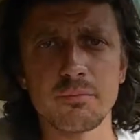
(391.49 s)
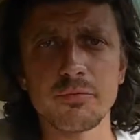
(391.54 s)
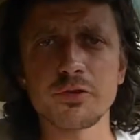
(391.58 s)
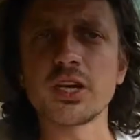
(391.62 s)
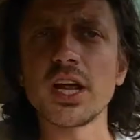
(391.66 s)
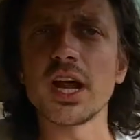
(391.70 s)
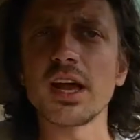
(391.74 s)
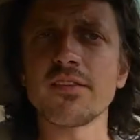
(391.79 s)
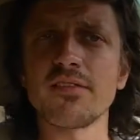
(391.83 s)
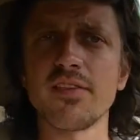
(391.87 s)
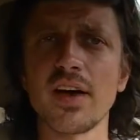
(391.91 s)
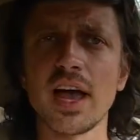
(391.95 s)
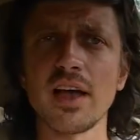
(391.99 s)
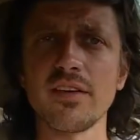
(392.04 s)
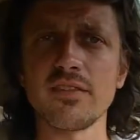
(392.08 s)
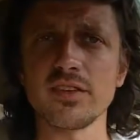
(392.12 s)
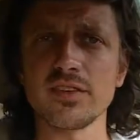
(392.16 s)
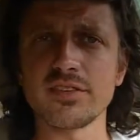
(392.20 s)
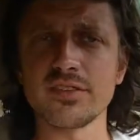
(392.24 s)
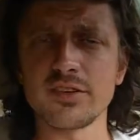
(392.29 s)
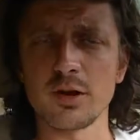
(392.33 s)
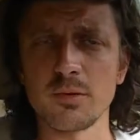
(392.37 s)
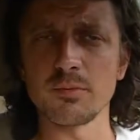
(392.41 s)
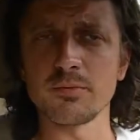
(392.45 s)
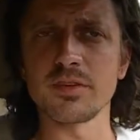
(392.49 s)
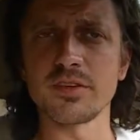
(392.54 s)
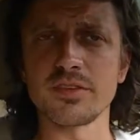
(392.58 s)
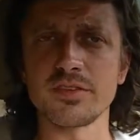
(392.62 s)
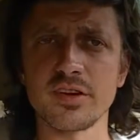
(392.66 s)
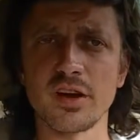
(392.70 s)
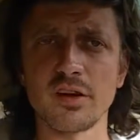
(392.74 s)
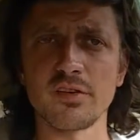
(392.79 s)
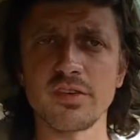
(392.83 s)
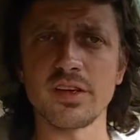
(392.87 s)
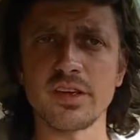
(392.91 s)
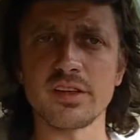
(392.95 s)
Check Fiverr's terms of
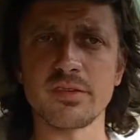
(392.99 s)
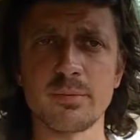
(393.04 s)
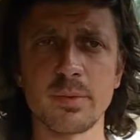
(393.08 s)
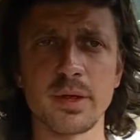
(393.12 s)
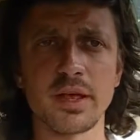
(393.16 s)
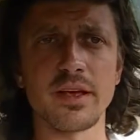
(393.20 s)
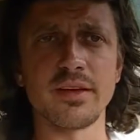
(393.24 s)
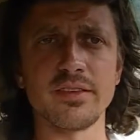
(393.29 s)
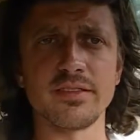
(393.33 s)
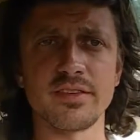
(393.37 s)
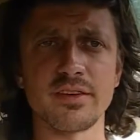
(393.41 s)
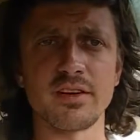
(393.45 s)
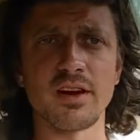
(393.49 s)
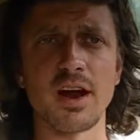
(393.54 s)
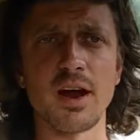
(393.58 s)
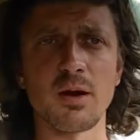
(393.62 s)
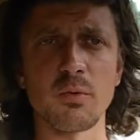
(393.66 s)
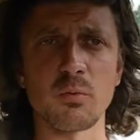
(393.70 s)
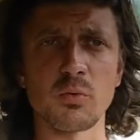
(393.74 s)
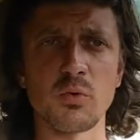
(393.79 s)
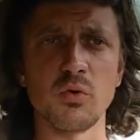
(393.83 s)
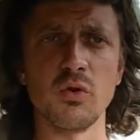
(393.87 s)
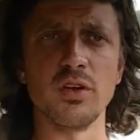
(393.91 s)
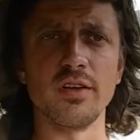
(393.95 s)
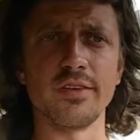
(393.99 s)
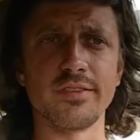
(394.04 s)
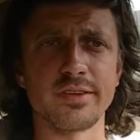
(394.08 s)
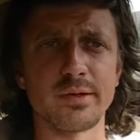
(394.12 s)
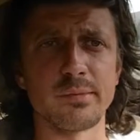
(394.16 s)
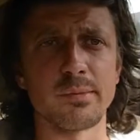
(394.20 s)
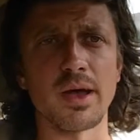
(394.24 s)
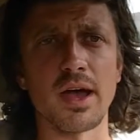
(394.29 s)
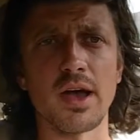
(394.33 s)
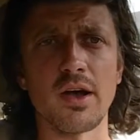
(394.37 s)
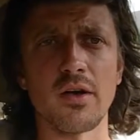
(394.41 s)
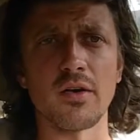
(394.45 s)
service, because there are rules
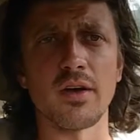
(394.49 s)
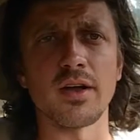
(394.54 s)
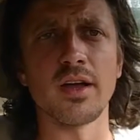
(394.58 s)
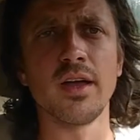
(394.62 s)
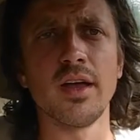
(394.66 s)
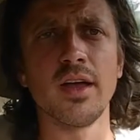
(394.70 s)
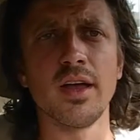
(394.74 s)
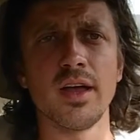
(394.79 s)
about,